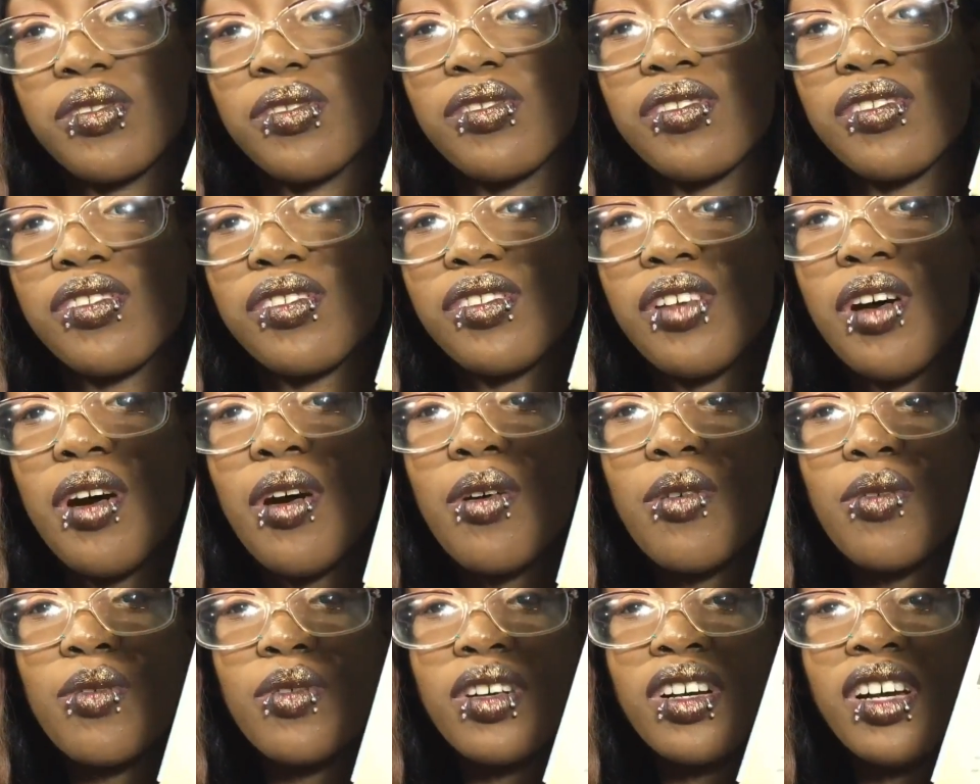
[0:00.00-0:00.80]

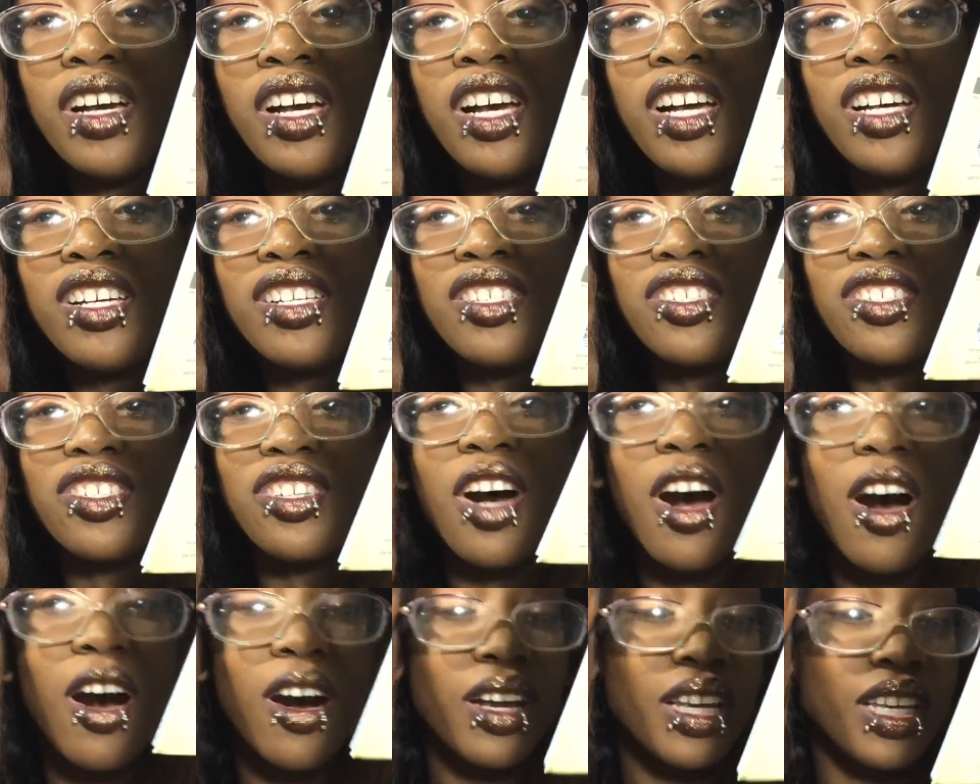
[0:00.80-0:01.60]
so
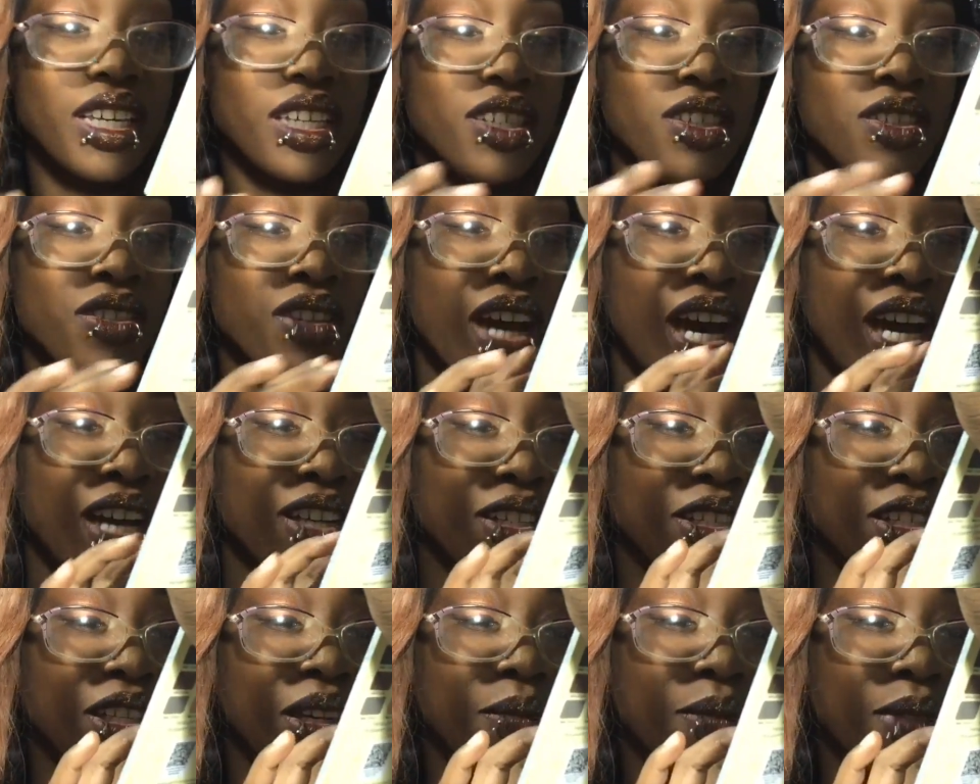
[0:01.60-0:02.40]
chalky. You know how
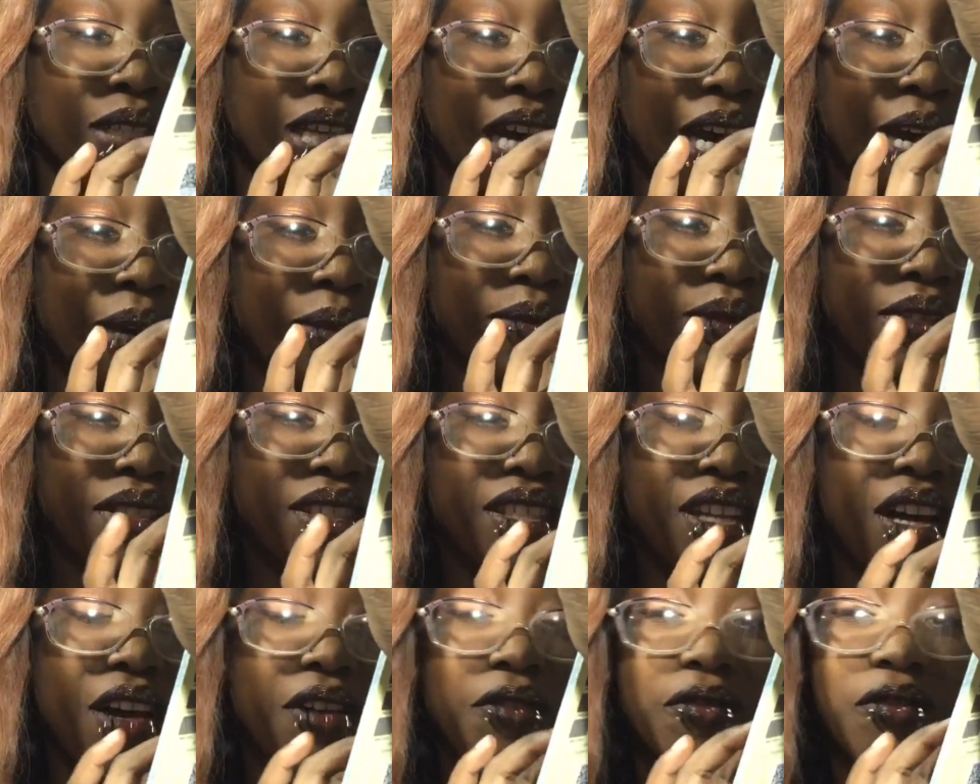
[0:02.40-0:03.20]
sometimes
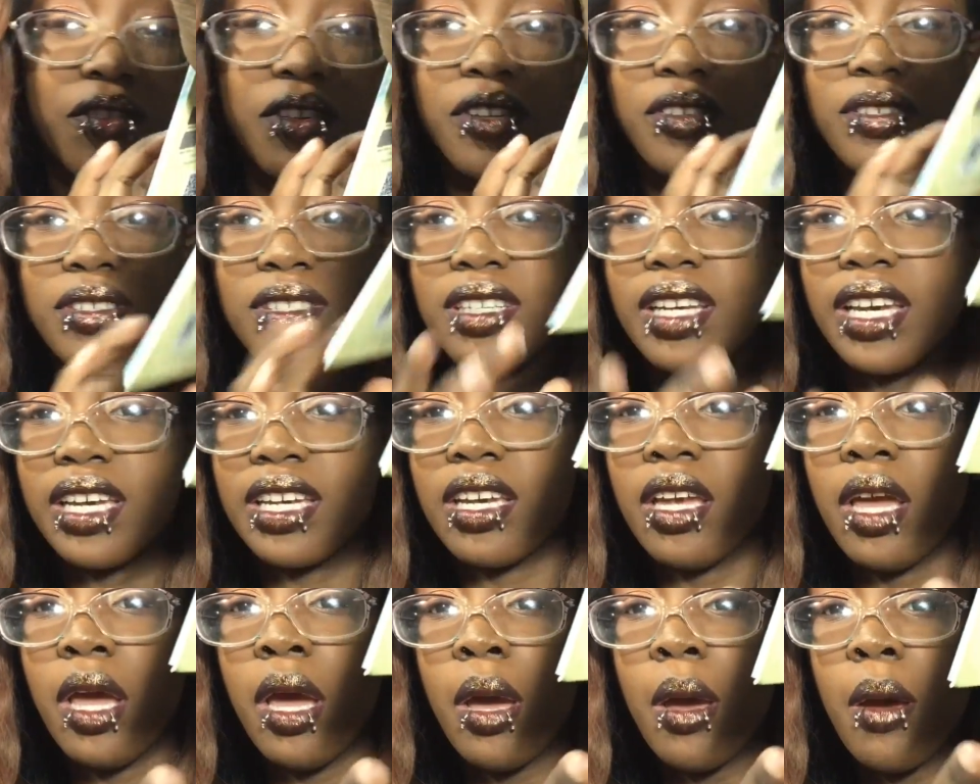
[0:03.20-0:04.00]
stuff feels
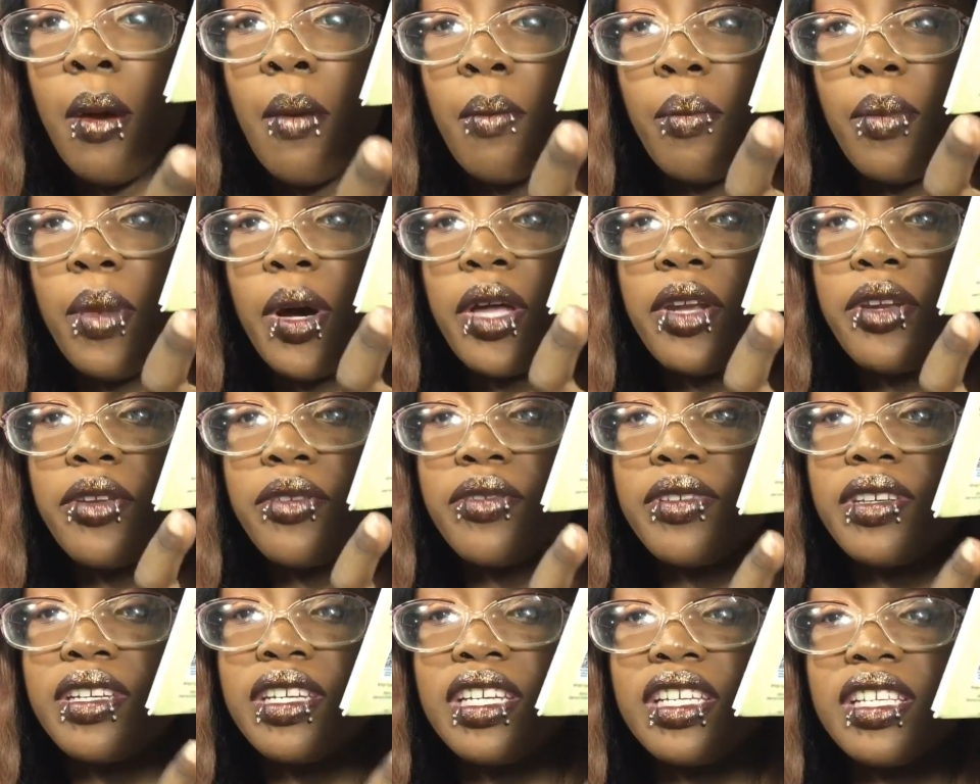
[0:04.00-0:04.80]
like
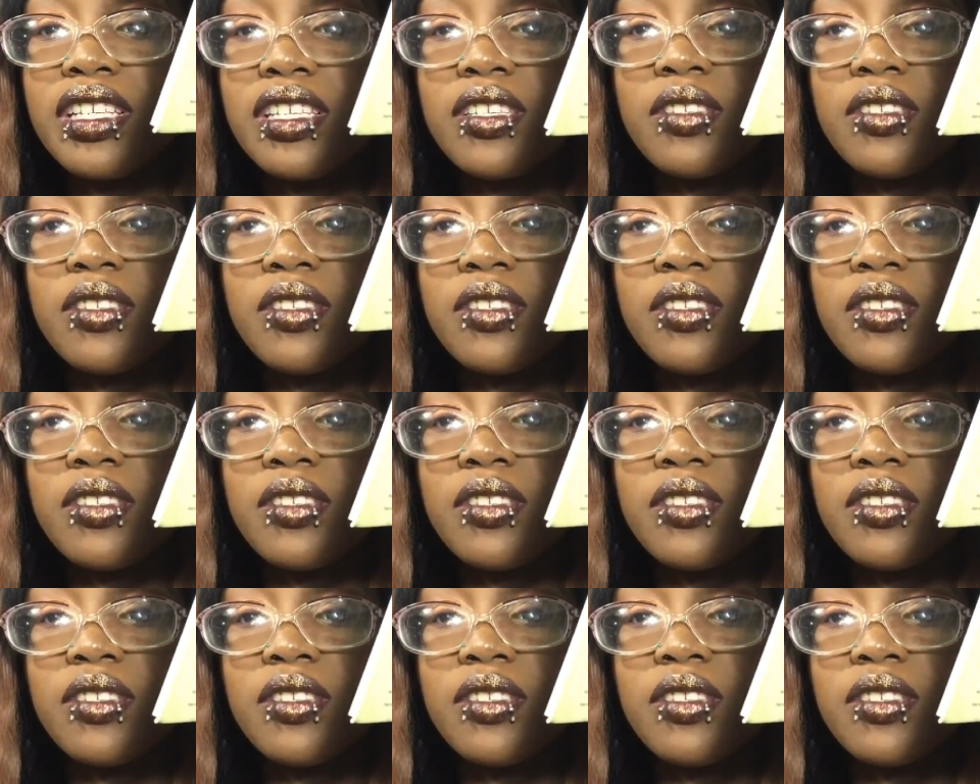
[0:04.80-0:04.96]
buttery and